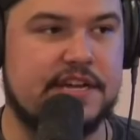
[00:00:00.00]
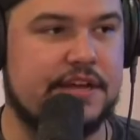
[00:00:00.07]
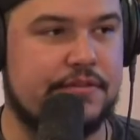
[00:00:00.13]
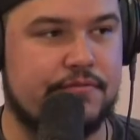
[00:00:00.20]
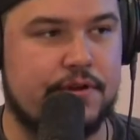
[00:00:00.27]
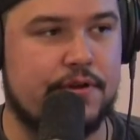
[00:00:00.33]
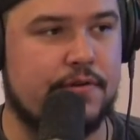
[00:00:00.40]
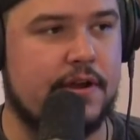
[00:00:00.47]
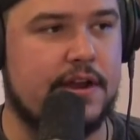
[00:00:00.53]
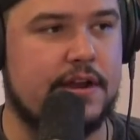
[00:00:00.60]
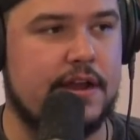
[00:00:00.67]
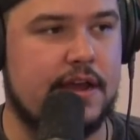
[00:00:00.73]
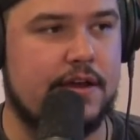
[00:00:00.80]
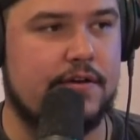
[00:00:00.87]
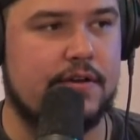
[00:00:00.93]
death row right
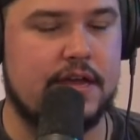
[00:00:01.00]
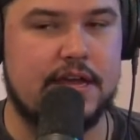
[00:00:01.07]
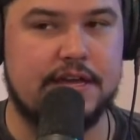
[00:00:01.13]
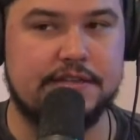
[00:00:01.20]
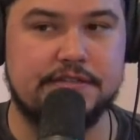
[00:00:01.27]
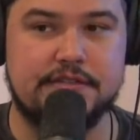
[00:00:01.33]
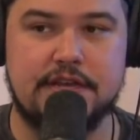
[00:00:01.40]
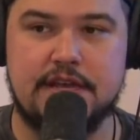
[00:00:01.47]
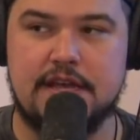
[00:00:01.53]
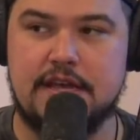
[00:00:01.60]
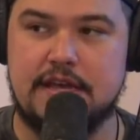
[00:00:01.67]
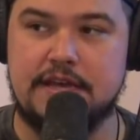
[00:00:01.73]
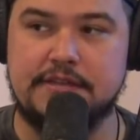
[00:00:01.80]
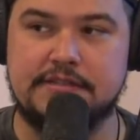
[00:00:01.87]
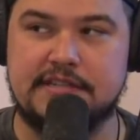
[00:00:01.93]
now, and
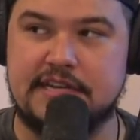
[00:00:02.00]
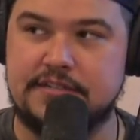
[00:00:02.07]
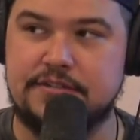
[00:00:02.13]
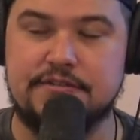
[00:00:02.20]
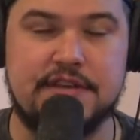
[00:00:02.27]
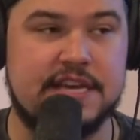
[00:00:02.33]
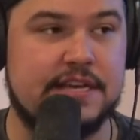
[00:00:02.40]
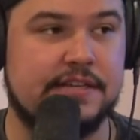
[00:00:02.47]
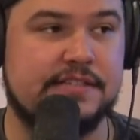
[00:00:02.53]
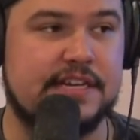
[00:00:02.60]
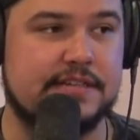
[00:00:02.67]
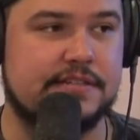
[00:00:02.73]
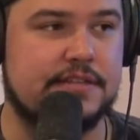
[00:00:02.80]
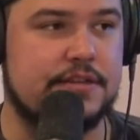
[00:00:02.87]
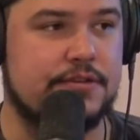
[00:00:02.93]
he's set to get his
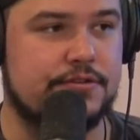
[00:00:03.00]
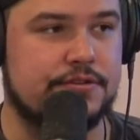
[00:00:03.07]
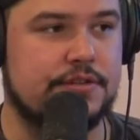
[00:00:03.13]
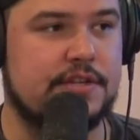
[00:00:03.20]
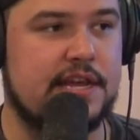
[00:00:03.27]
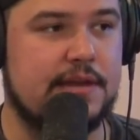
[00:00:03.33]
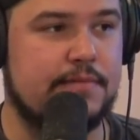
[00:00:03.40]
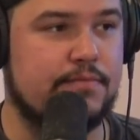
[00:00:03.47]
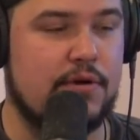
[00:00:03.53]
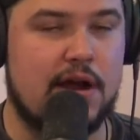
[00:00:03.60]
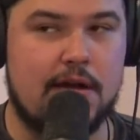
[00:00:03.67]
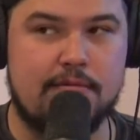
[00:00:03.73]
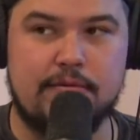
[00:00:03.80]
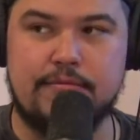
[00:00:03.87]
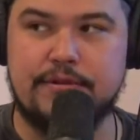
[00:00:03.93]
execution date
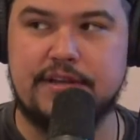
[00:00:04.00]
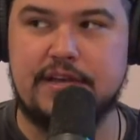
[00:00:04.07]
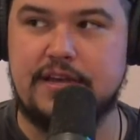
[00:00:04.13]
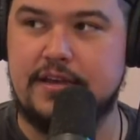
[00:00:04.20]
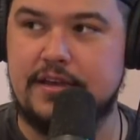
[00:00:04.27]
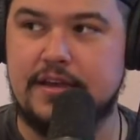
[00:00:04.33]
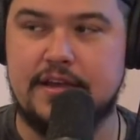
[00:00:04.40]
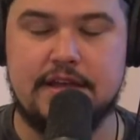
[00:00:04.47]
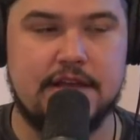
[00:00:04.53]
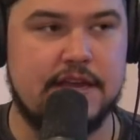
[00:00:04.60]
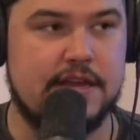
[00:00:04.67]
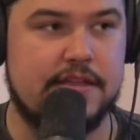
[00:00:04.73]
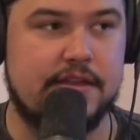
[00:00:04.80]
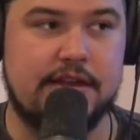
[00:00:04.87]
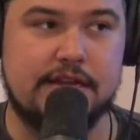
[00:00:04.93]
probably
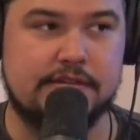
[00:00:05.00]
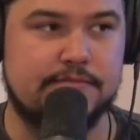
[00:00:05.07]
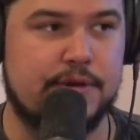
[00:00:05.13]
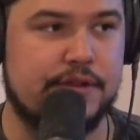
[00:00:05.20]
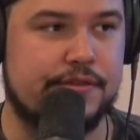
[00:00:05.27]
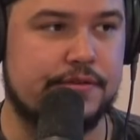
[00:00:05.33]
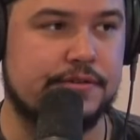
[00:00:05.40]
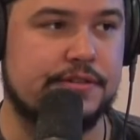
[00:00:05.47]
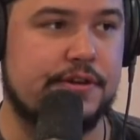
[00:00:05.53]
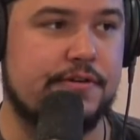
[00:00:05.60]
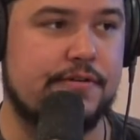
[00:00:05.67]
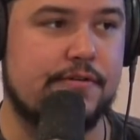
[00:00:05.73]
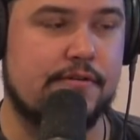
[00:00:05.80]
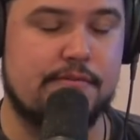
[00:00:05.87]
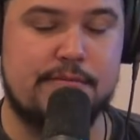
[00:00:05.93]
in the next month or
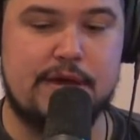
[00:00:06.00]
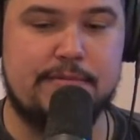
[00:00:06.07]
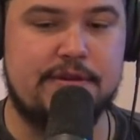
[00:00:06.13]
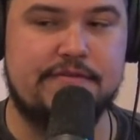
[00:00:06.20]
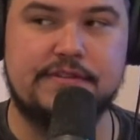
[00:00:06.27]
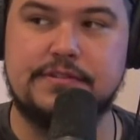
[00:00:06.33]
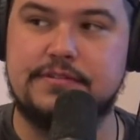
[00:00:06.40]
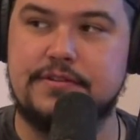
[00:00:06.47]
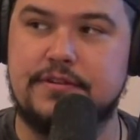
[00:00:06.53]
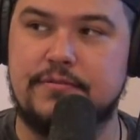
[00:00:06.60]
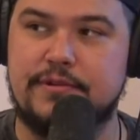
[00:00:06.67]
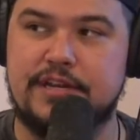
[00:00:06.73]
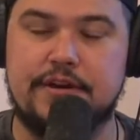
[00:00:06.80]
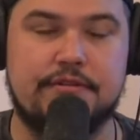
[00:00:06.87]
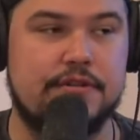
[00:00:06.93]
so, or maybe even sooner.
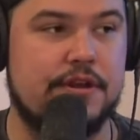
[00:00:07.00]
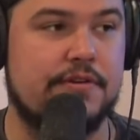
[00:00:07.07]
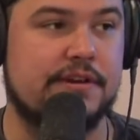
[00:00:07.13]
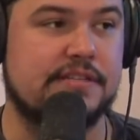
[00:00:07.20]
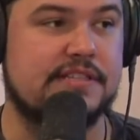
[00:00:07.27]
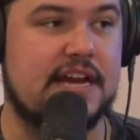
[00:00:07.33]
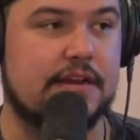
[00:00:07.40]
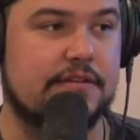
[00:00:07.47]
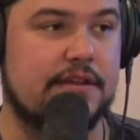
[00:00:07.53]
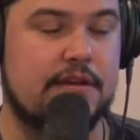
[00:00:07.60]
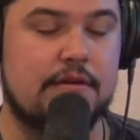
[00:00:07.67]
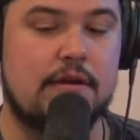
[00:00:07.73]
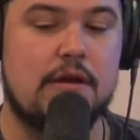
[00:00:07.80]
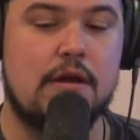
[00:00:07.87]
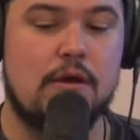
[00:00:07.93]
We don't know
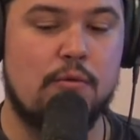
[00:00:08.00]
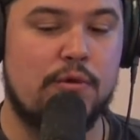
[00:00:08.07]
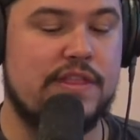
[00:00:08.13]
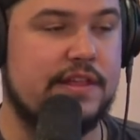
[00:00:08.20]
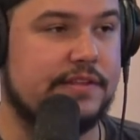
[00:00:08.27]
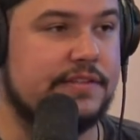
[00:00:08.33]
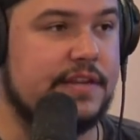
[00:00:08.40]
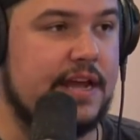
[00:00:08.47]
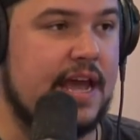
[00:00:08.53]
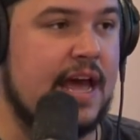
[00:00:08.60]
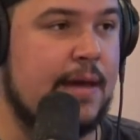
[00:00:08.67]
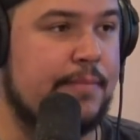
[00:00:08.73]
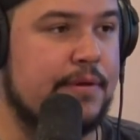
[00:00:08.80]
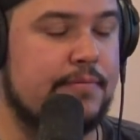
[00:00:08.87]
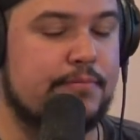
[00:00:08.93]
exactly when that's going to
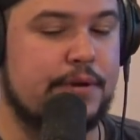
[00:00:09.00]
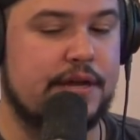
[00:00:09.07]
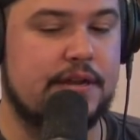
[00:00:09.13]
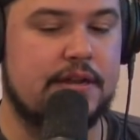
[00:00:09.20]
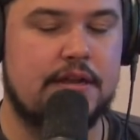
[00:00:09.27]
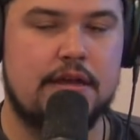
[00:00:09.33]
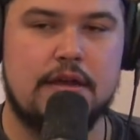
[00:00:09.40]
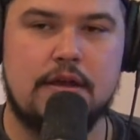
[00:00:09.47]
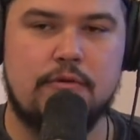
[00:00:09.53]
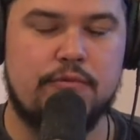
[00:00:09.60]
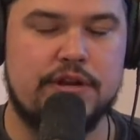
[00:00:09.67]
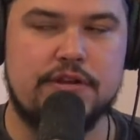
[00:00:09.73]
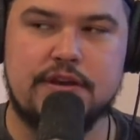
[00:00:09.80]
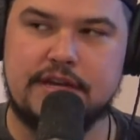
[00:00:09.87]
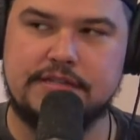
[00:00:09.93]
happen. But
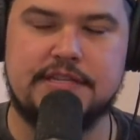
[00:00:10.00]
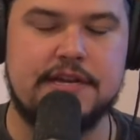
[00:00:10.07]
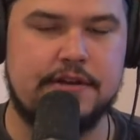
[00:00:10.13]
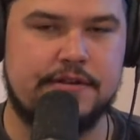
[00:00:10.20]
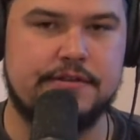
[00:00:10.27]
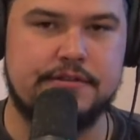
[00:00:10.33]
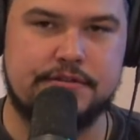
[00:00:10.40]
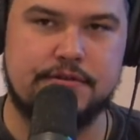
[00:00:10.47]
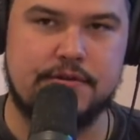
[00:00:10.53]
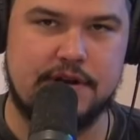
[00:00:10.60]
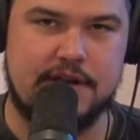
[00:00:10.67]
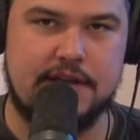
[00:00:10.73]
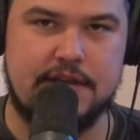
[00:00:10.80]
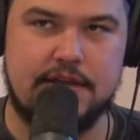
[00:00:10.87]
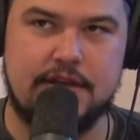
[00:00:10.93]
when you guys hear this
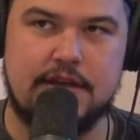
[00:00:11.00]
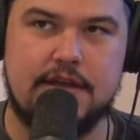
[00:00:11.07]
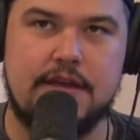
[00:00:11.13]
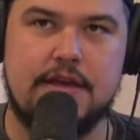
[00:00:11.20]
story,